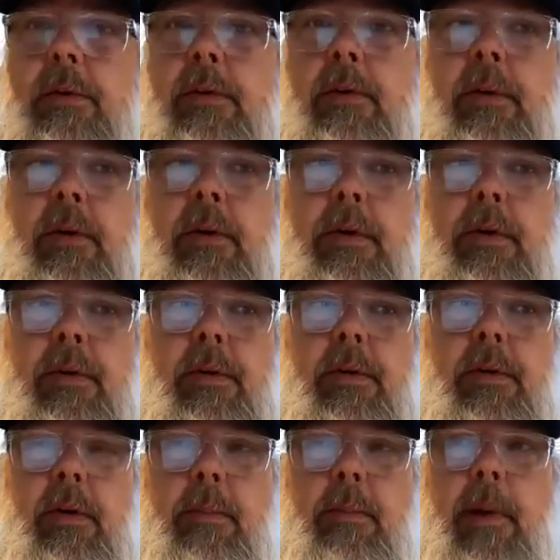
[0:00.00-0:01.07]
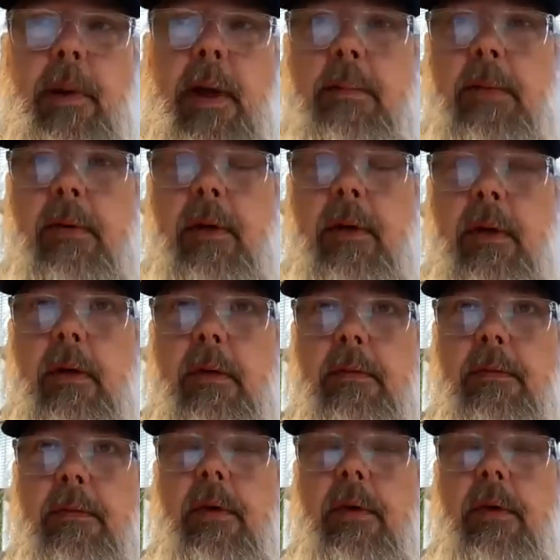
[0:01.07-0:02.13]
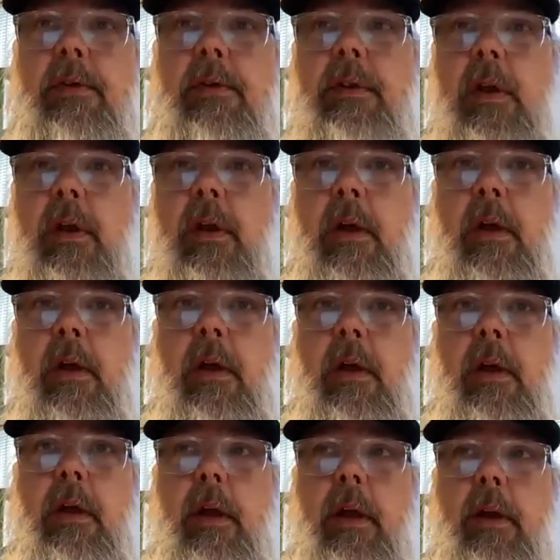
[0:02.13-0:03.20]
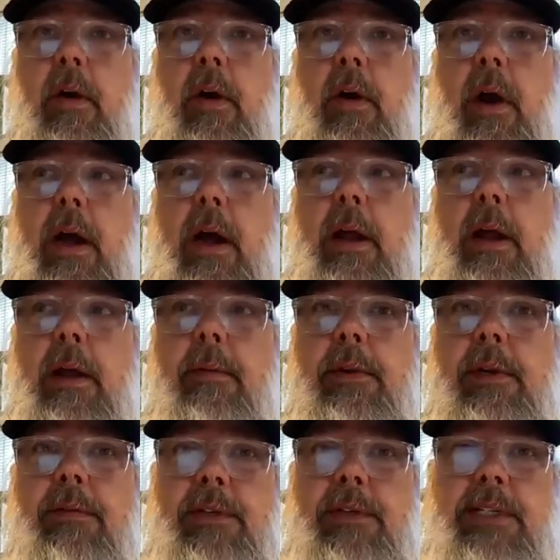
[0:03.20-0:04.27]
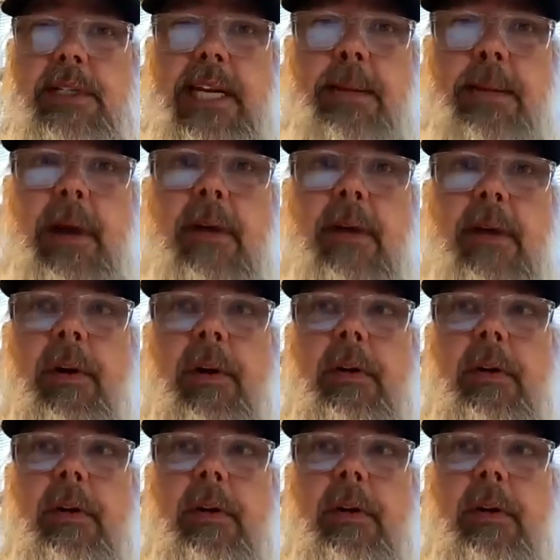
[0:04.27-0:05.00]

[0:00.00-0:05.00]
the bottom of folks, it was a team effort.